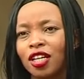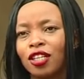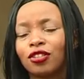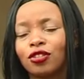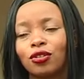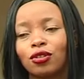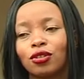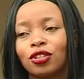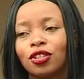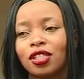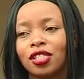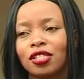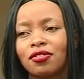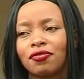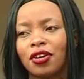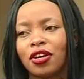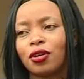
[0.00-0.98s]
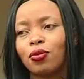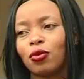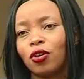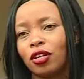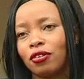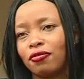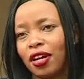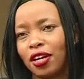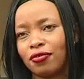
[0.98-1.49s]
So she's very
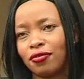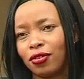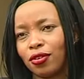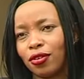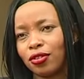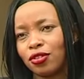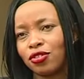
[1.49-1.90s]
qualified for